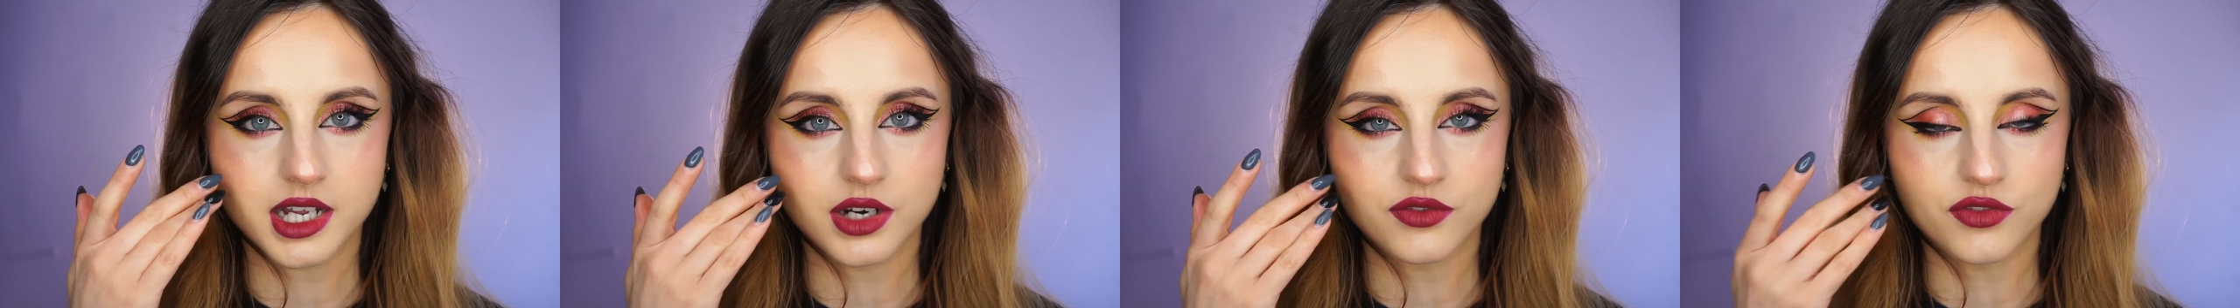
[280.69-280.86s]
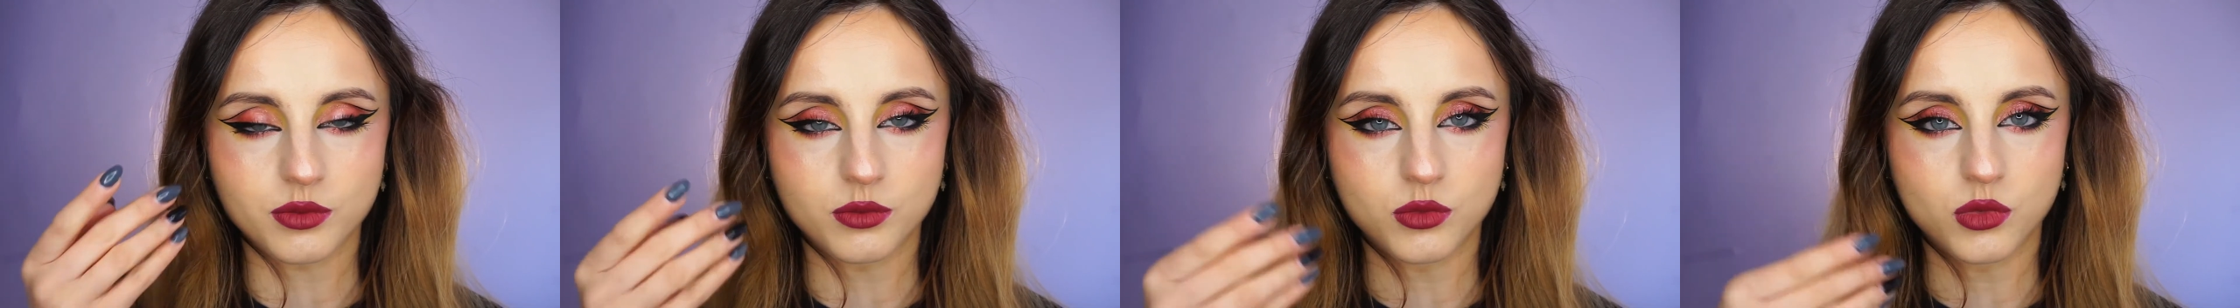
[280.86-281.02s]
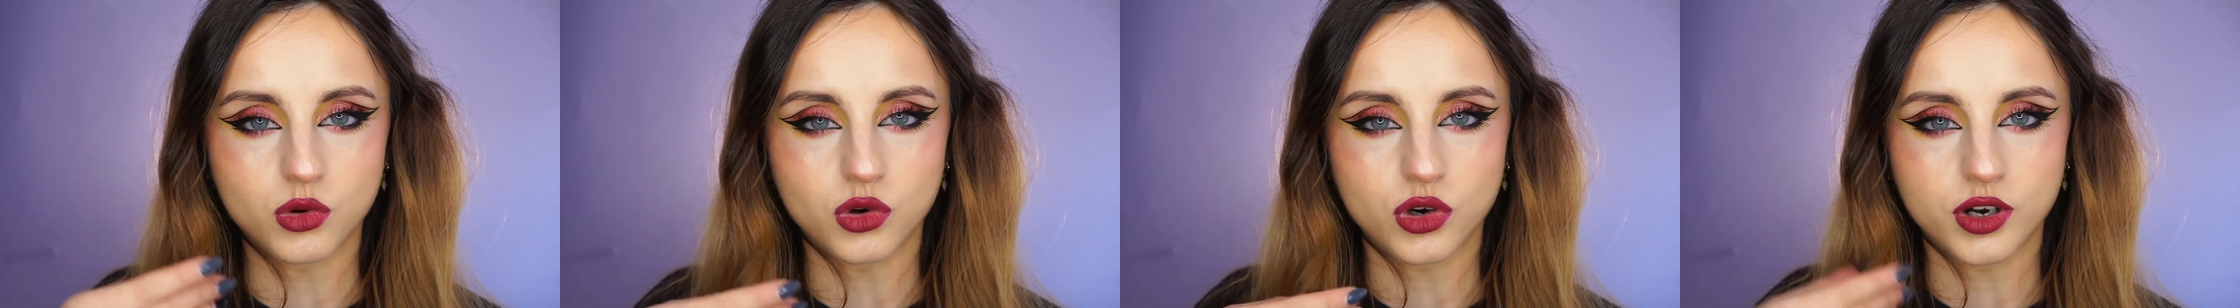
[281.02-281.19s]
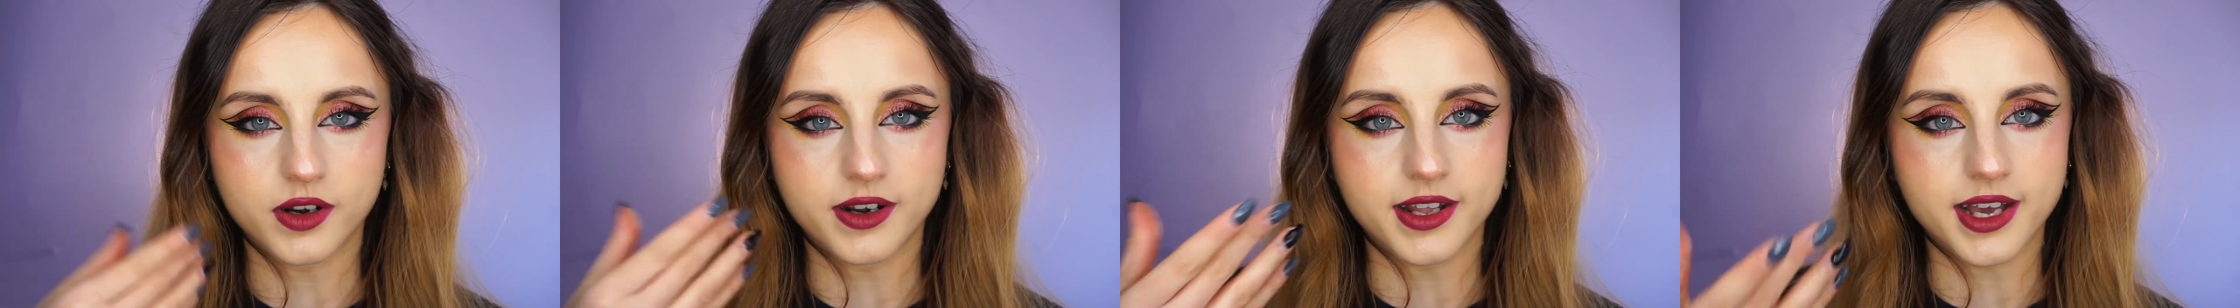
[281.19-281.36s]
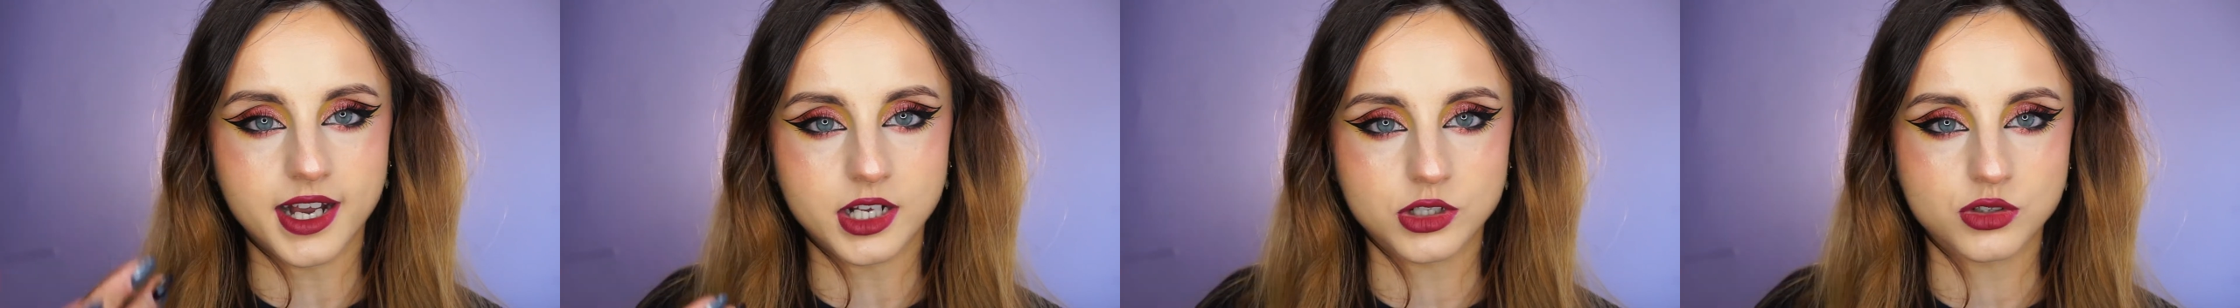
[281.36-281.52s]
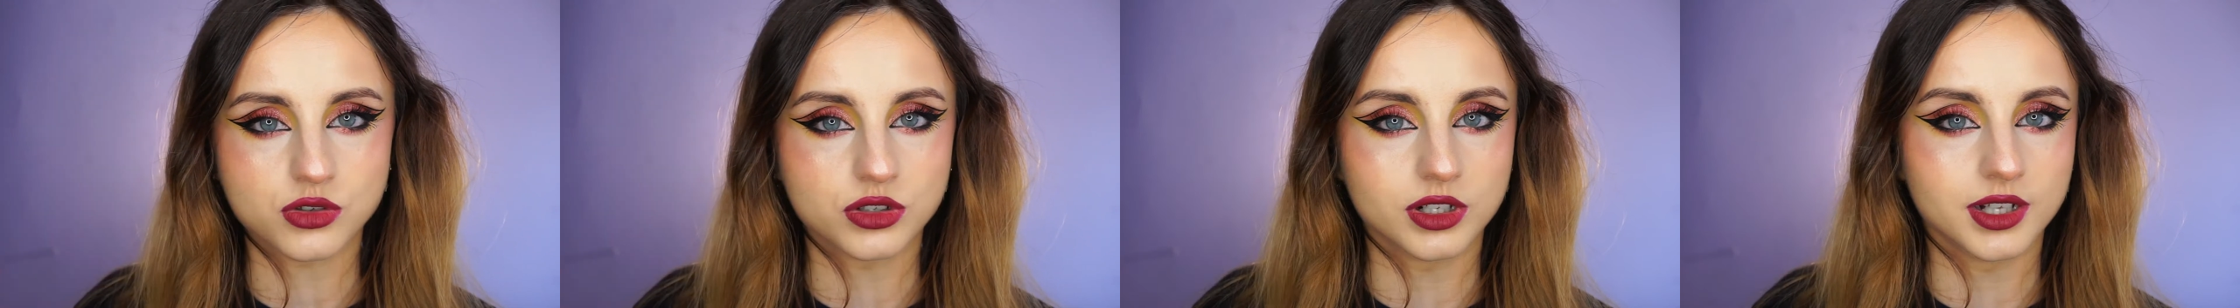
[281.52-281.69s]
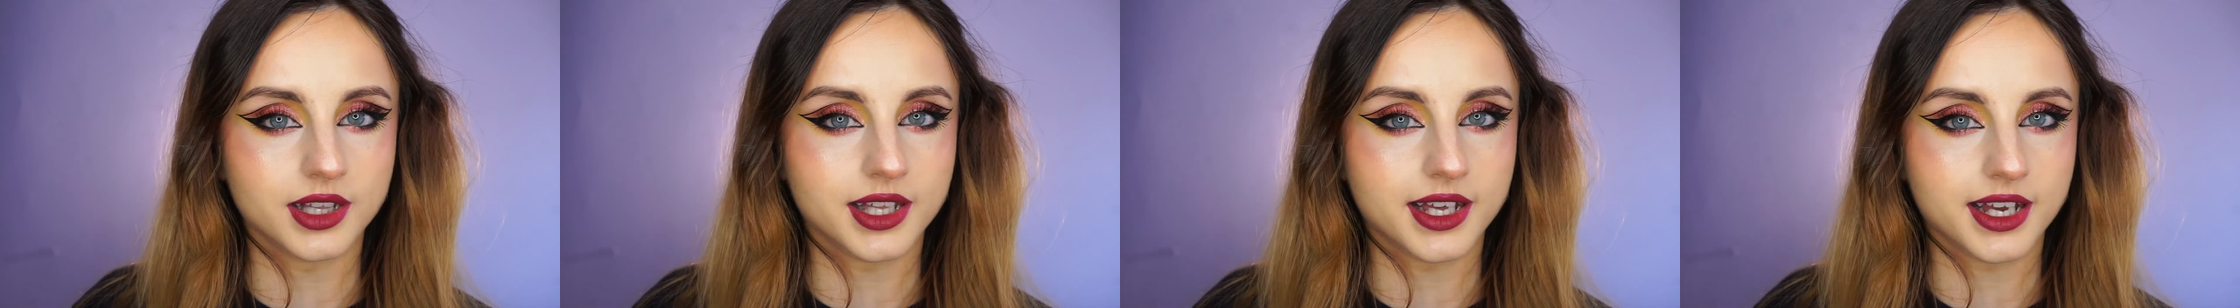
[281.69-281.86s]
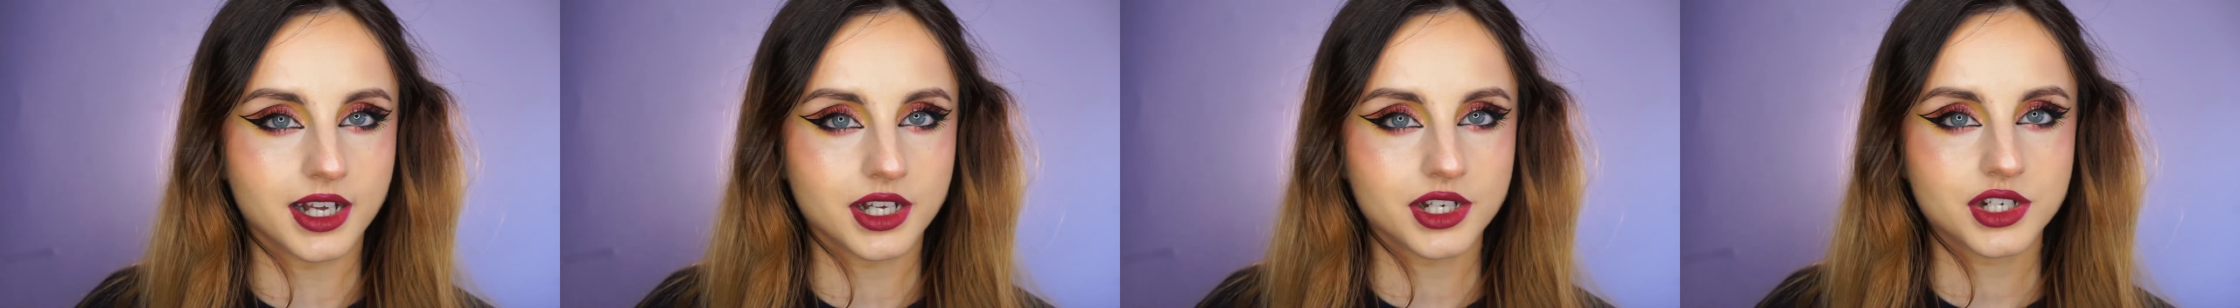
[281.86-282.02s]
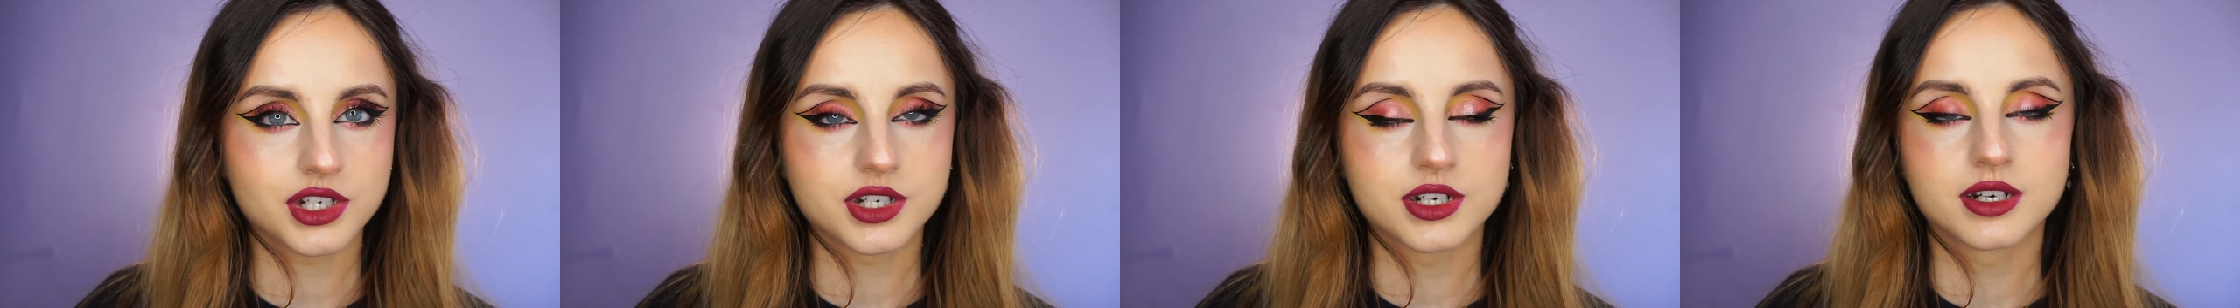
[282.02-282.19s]
of a more natural
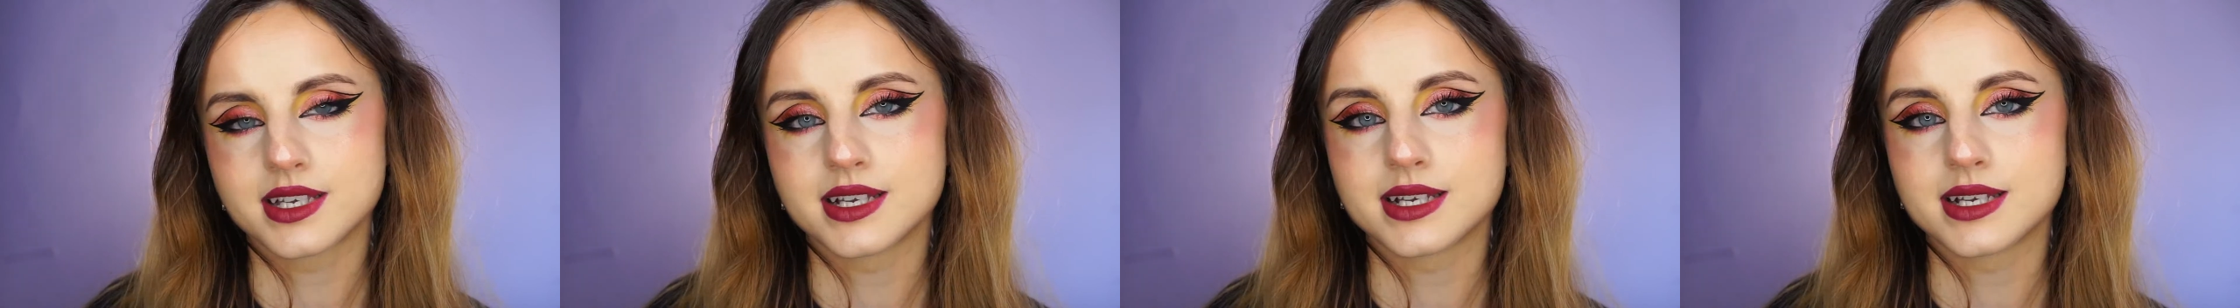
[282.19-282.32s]
lash,